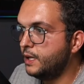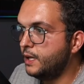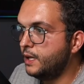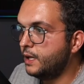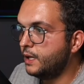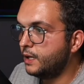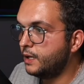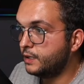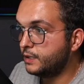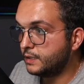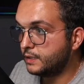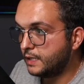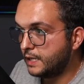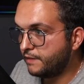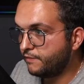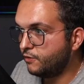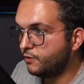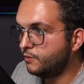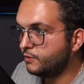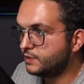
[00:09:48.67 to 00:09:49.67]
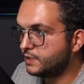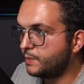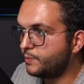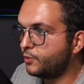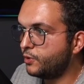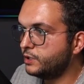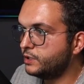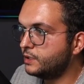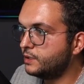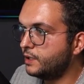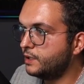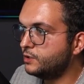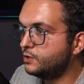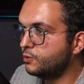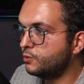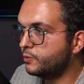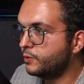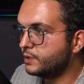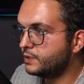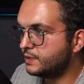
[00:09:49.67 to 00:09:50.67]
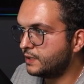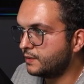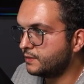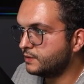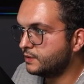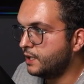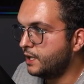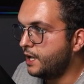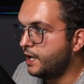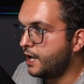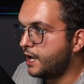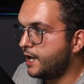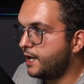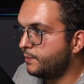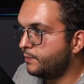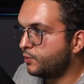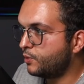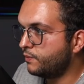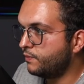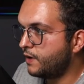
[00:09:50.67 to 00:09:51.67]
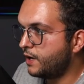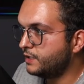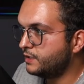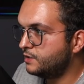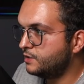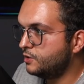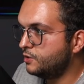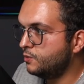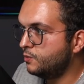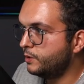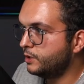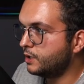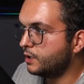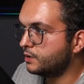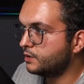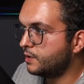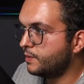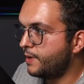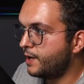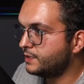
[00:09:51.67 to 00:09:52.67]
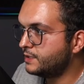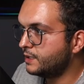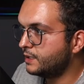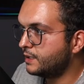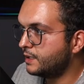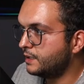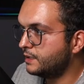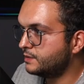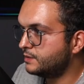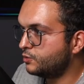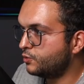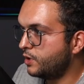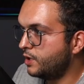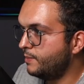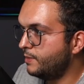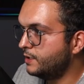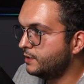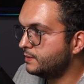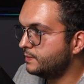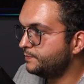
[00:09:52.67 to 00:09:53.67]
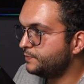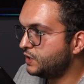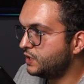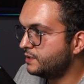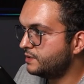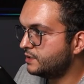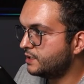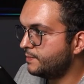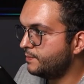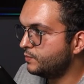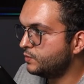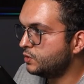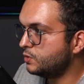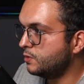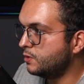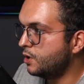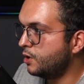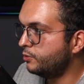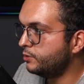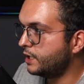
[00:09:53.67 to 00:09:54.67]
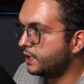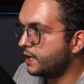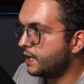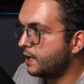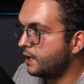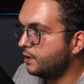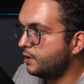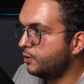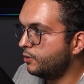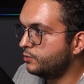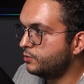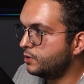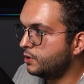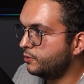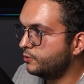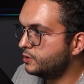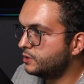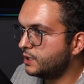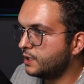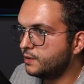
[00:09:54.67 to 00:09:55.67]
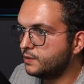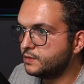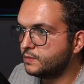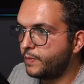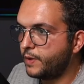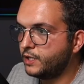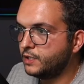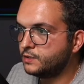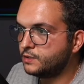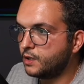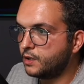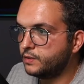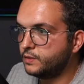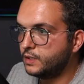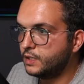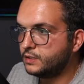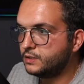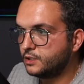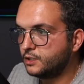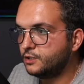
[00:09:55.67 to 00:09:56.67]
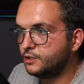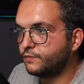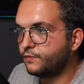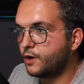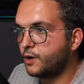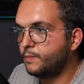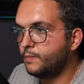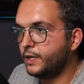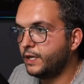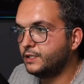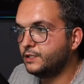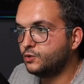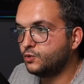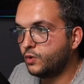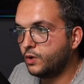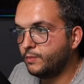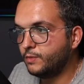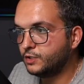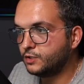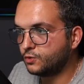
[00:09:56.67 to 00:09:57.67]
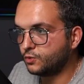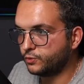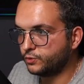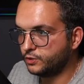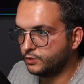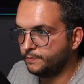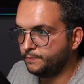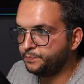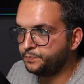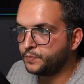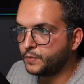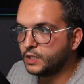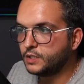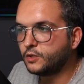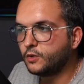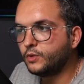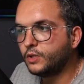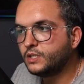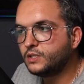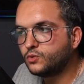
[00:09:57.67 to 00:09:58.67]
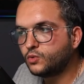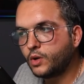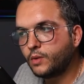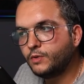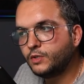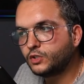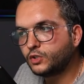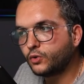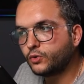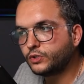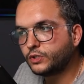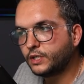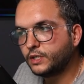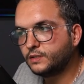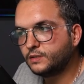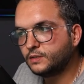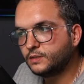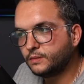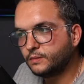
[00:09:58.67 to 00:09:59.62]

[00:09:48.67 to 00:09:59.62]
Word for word: Uh, level separated into grid cells, and provides you with automatic streaming system to load and unload those cells based on distance from a streaming source. So this streaming source is